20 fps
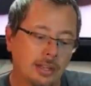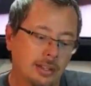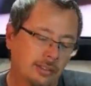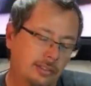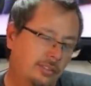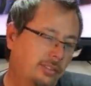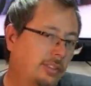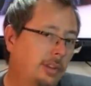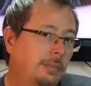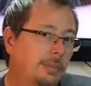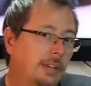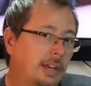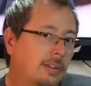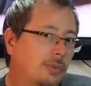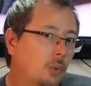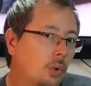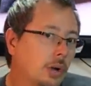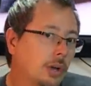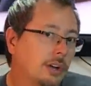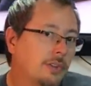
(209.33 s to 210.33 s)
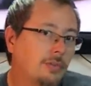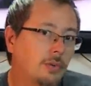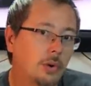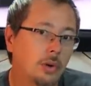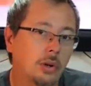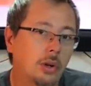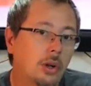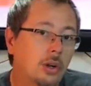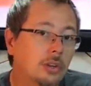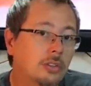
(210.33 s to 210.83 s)
This is something I've wanted
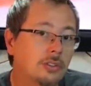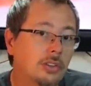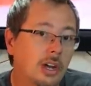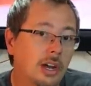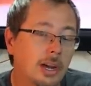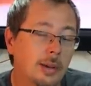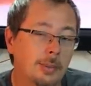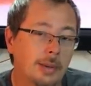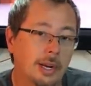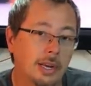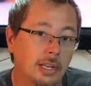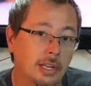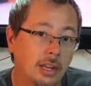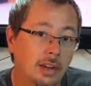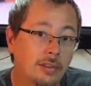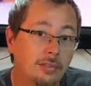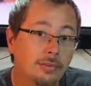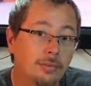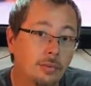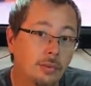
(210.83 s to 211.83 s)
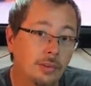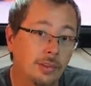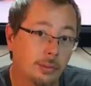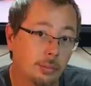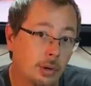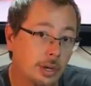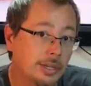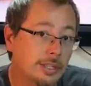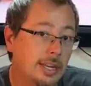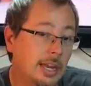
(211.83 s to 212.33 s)
for a long time and I love the
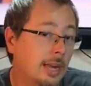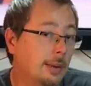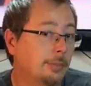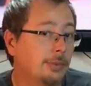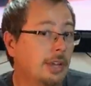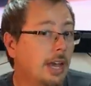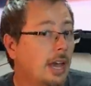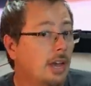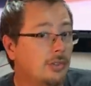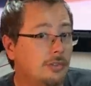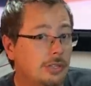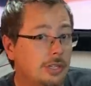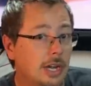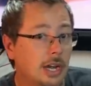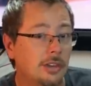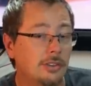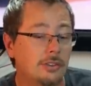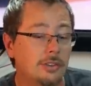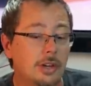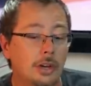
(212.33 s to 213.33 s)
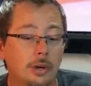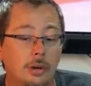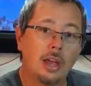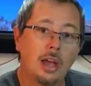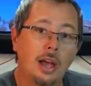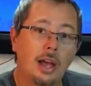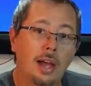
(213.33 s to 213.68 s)
run cams as you guys know.